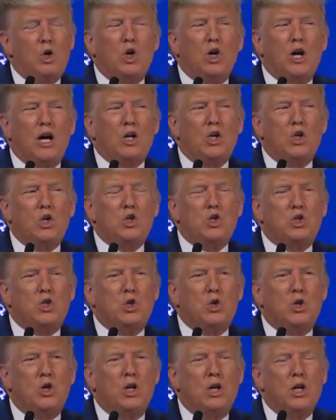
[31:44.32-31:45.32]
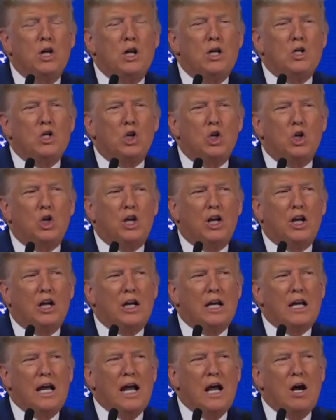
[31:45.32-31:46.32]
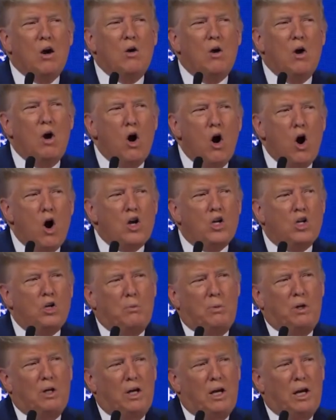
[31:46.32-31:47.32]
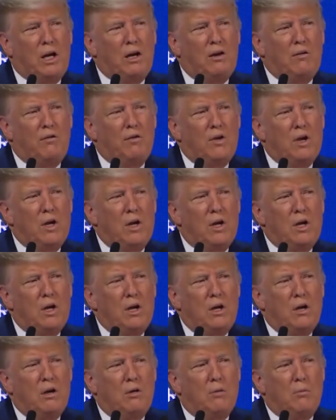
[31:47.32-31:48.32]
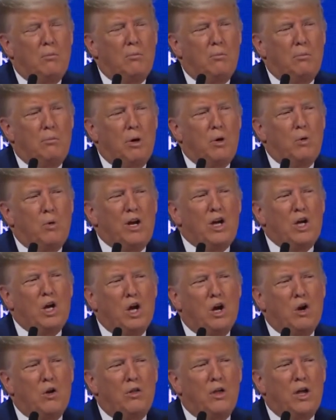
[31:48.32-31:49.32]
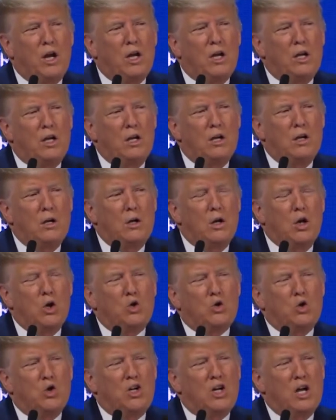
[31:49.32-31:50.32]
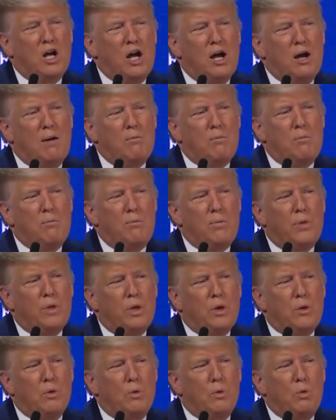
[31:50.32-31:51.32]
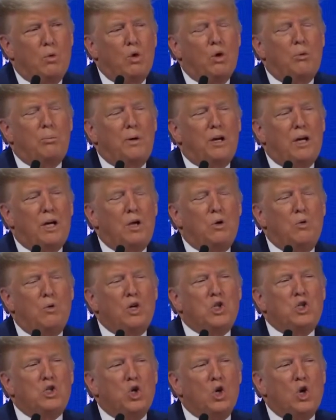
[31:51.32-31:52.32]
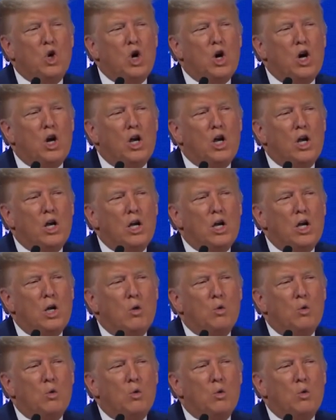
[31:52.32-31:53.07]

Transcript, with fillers: When you got used to it, to look at it now, hard to believe. But we know that Notre Dame will be restored